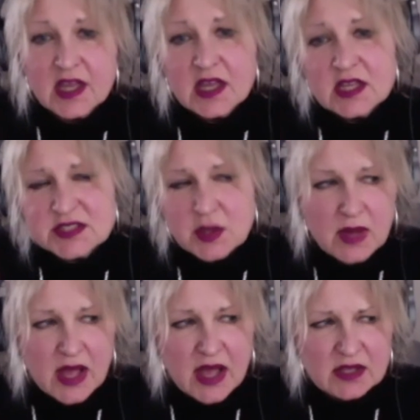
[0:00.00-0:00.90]
So
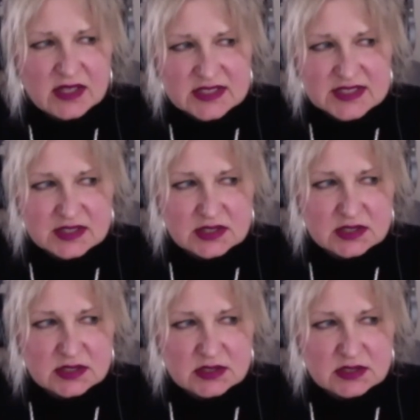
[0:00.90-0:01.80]
how long does the
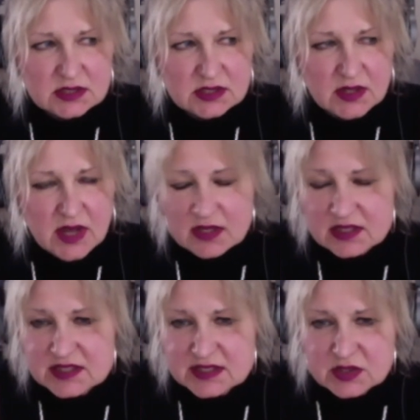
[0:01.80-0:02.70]
you know how long
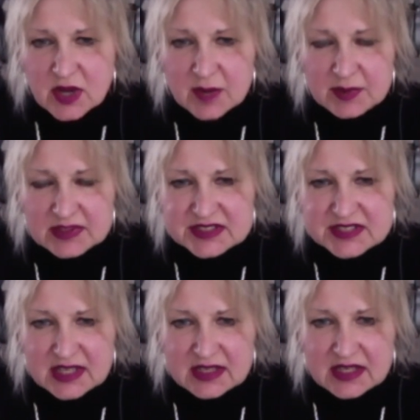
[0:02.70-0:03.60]
does the droplets
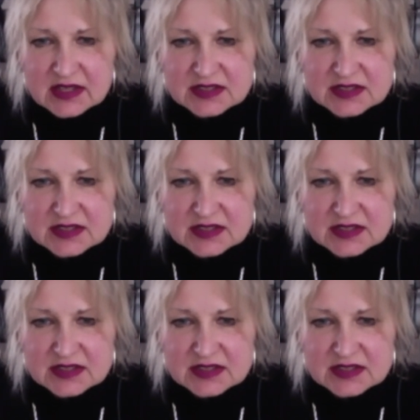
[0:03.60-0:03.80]
stay in the air?